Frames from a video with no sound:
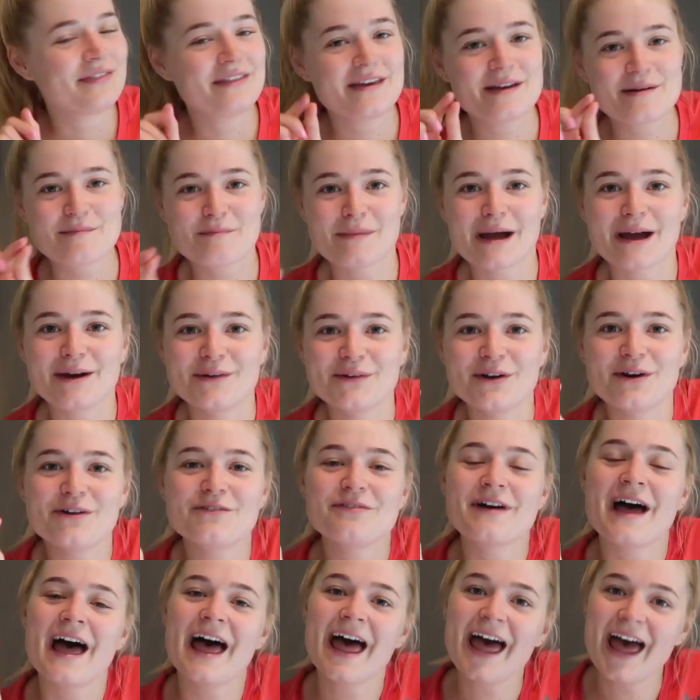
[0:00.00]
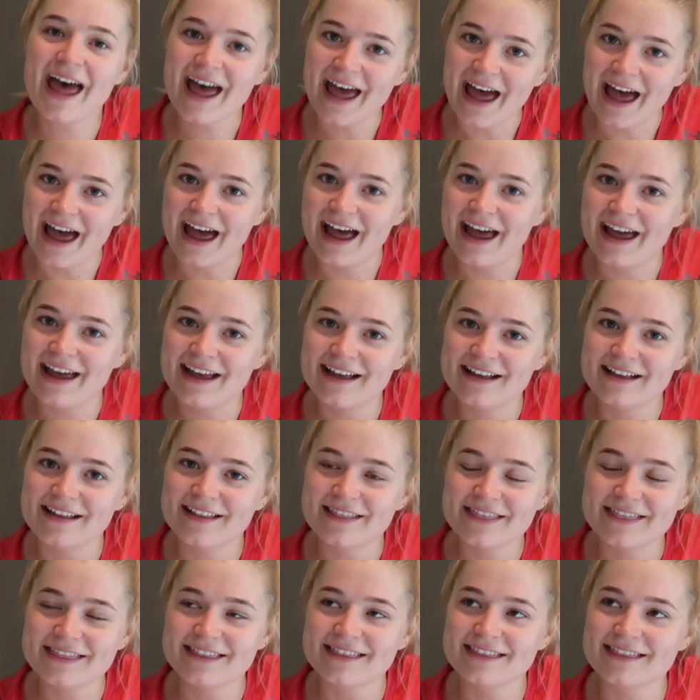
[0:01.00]
the amount of hair
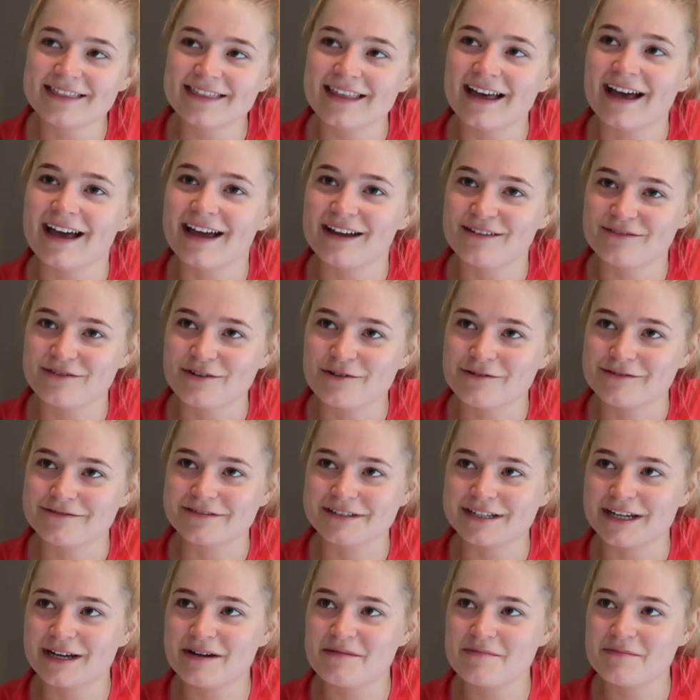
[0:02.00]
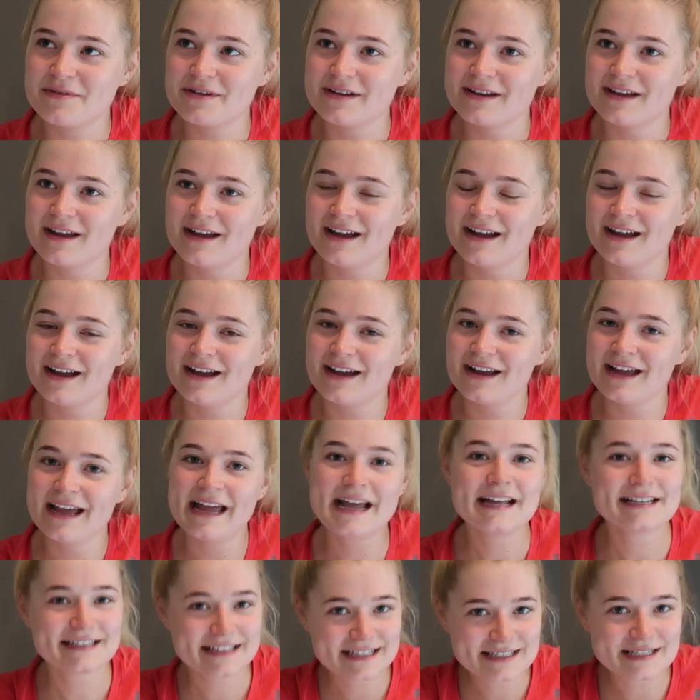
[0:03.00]
that I have hoovered up
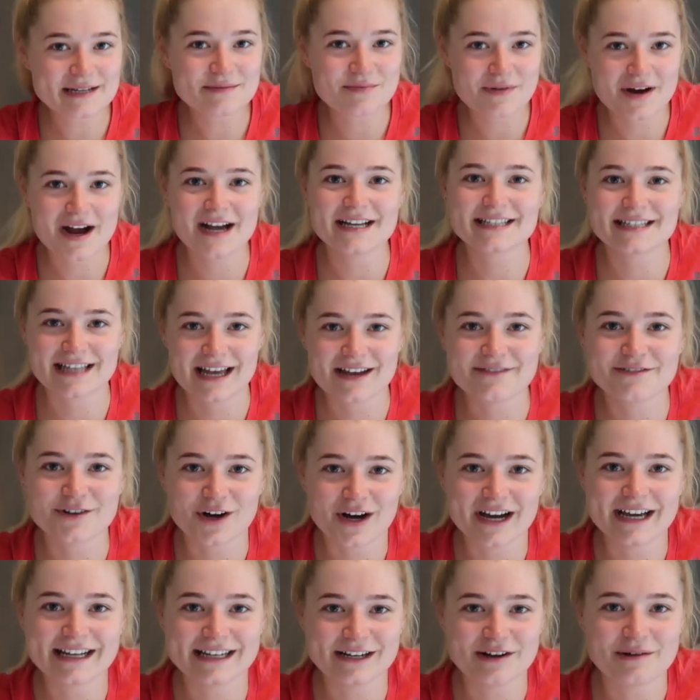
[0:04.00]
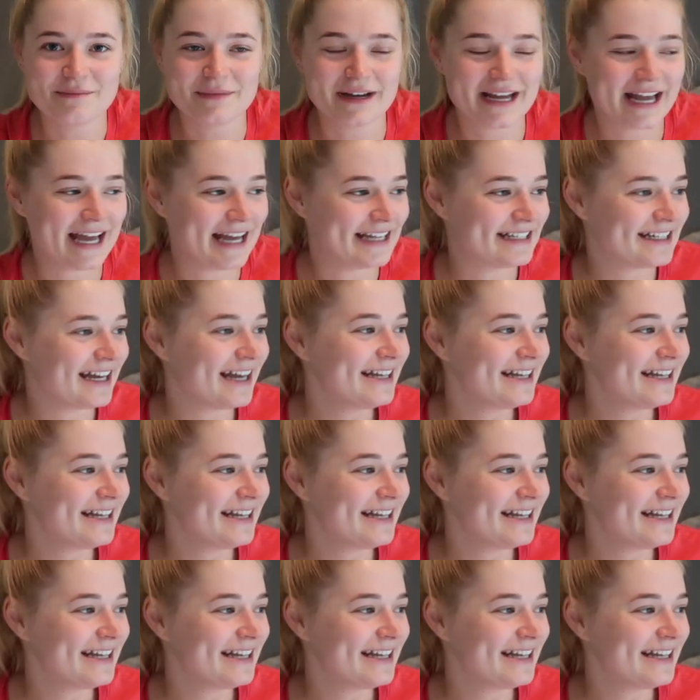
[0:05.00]
it's a surprise that I've got any on my head.